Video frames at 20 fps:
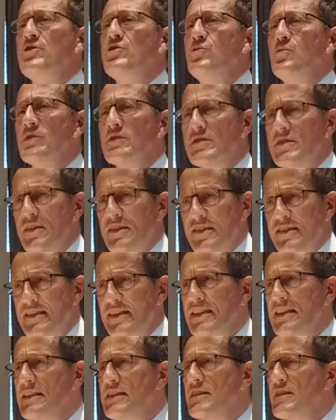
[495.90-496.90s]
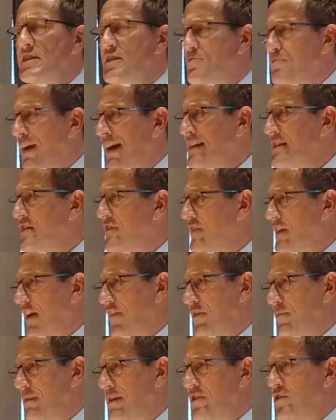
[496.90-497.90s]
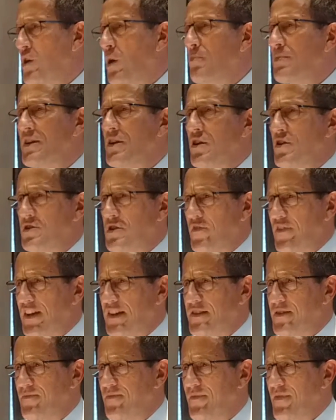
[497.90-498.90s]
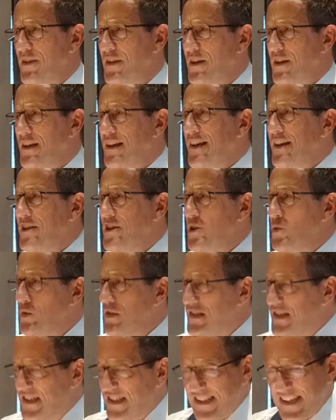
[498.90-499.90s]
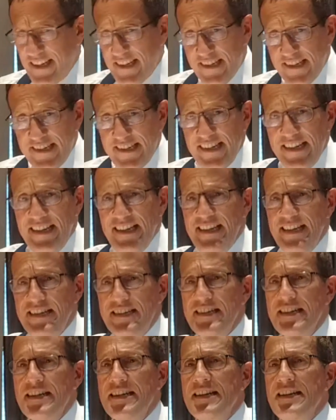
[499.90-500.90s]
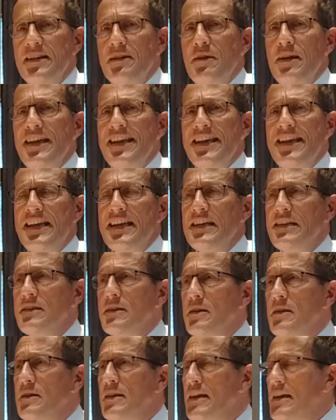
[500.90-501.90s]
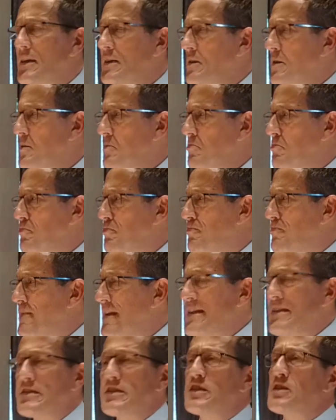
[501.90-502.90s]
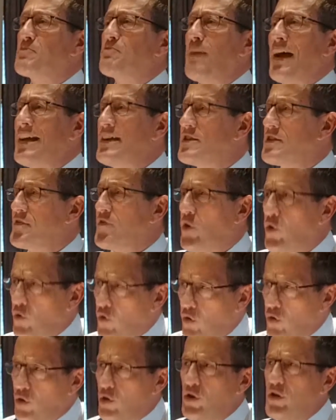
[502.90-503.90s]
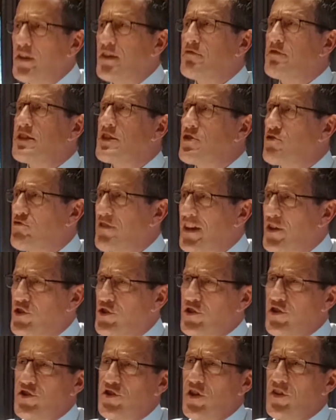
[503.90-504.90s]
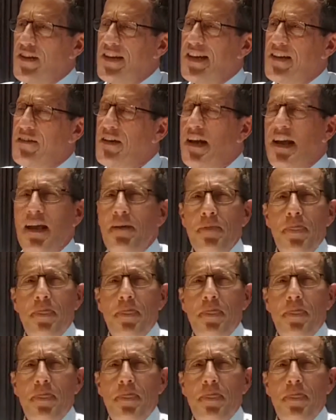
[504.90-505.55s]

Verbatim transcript: but you will succeed in spite of government, not because of it. You will succeed in, in spite of all the restrictions on. In,